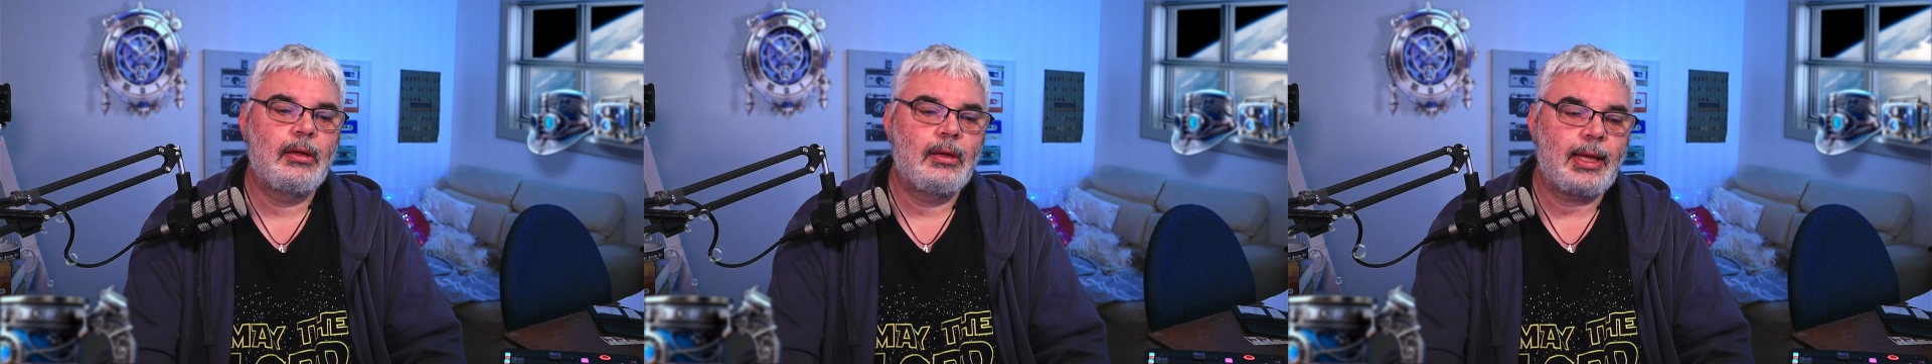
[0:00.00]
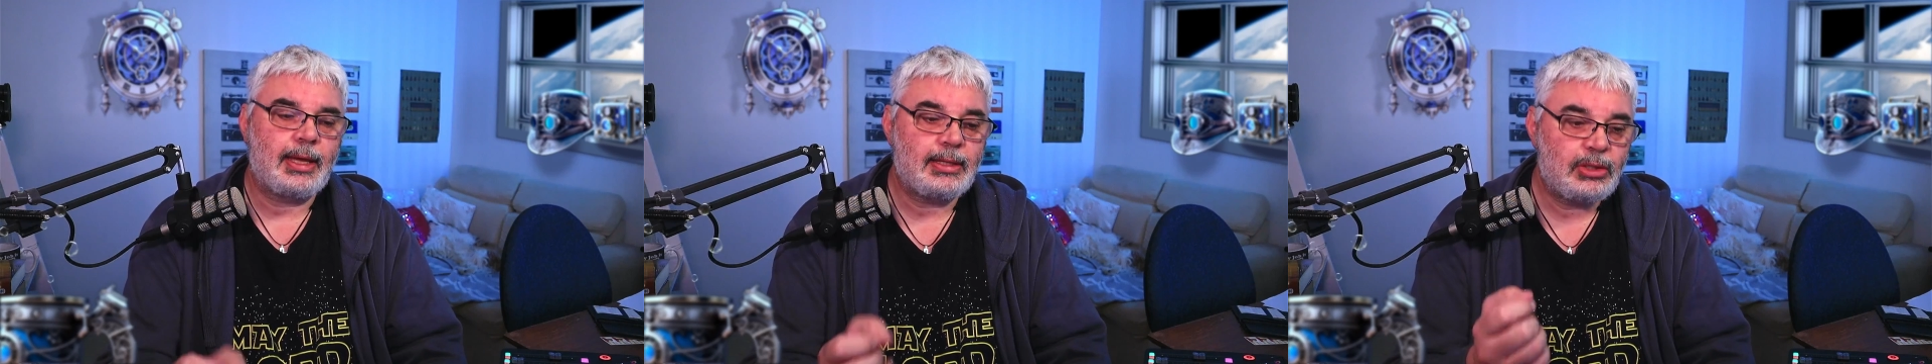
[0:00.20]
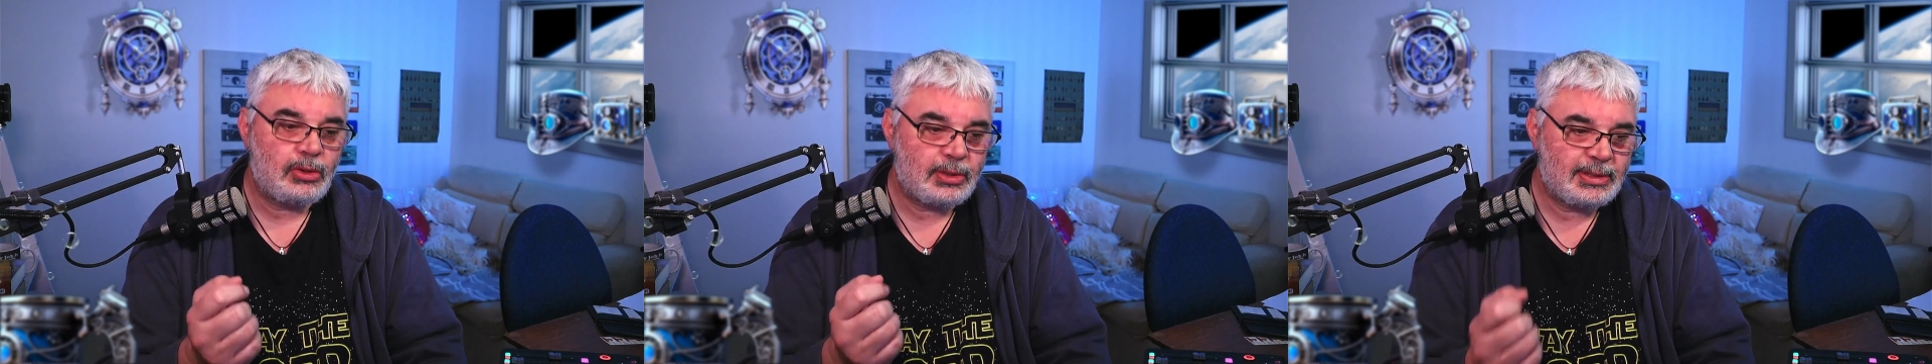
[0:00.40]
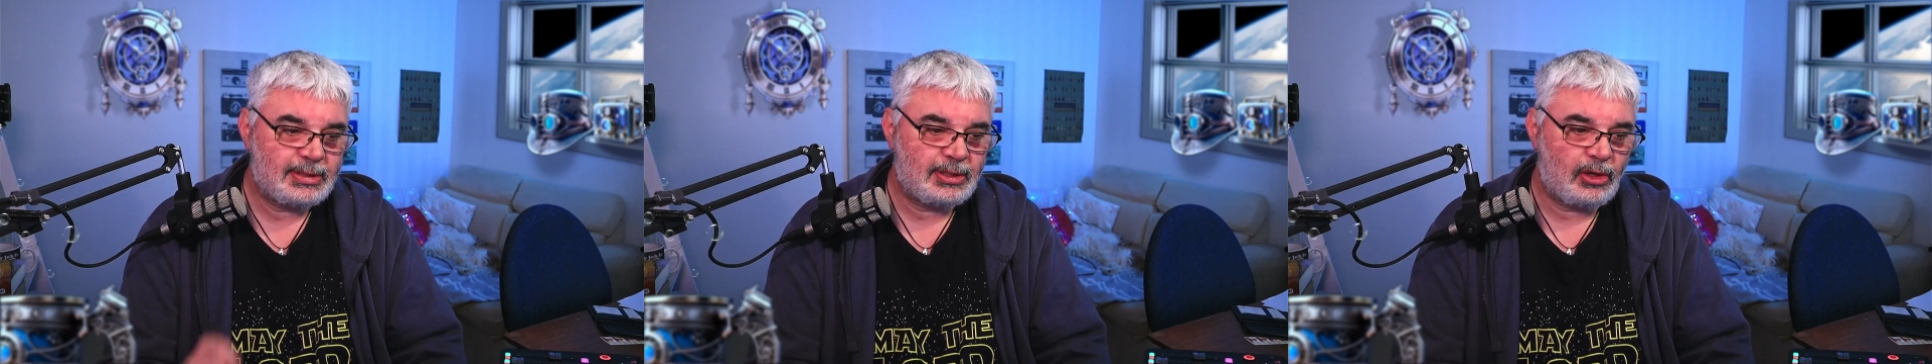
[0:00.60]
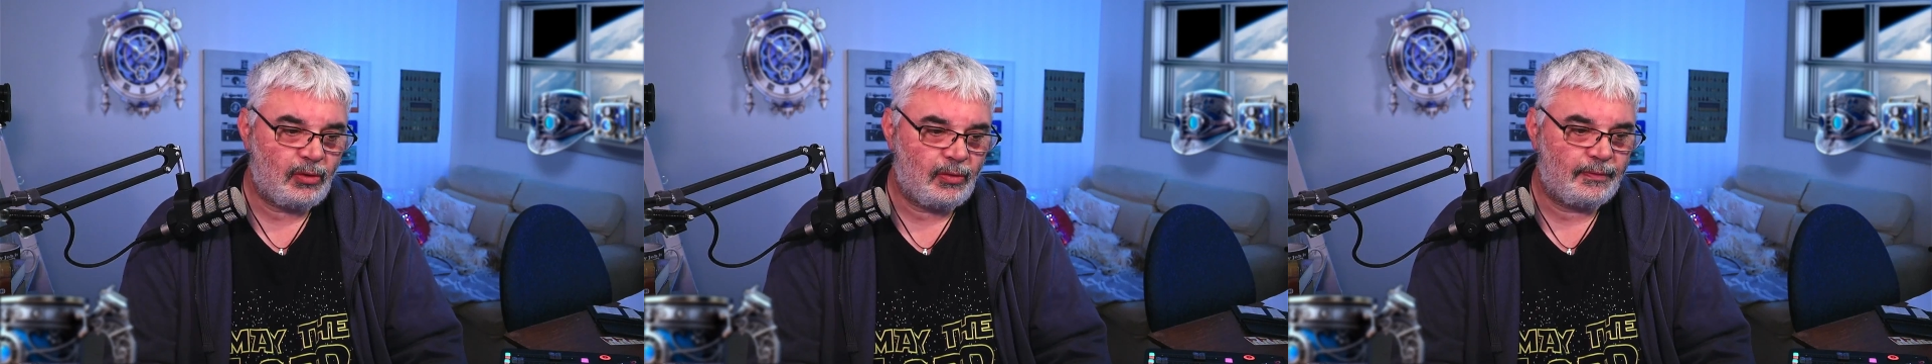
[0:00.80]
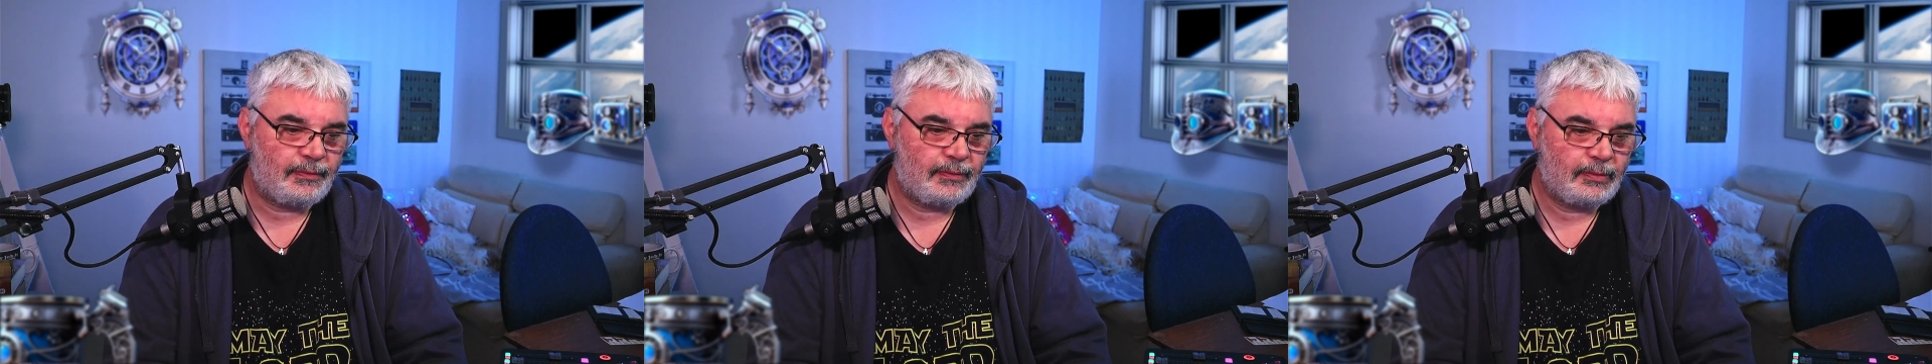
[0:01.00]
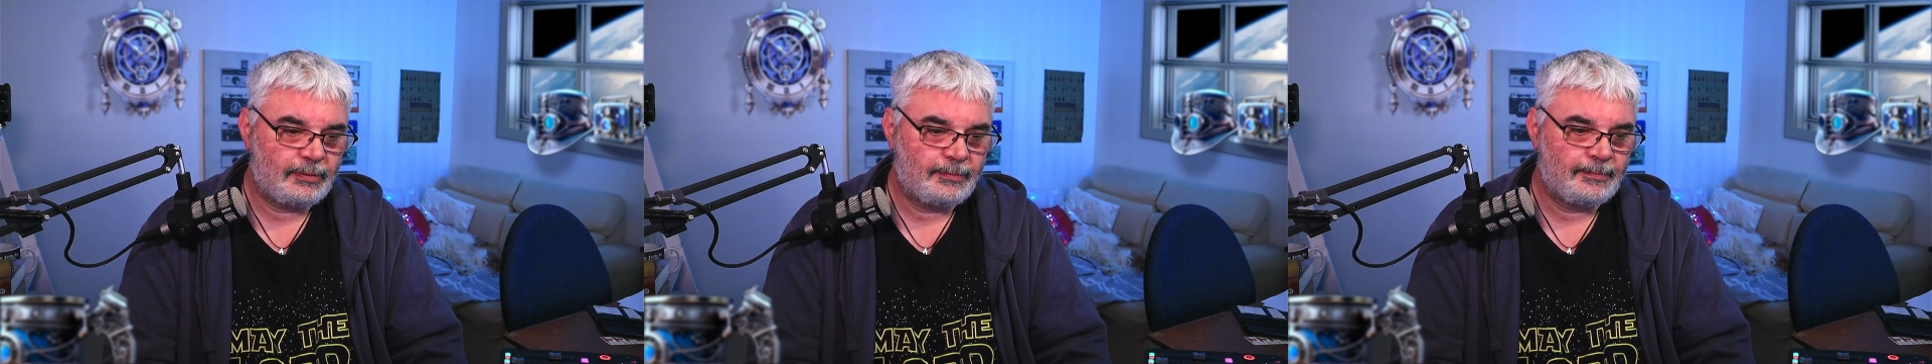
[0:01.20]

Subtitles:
as yourself.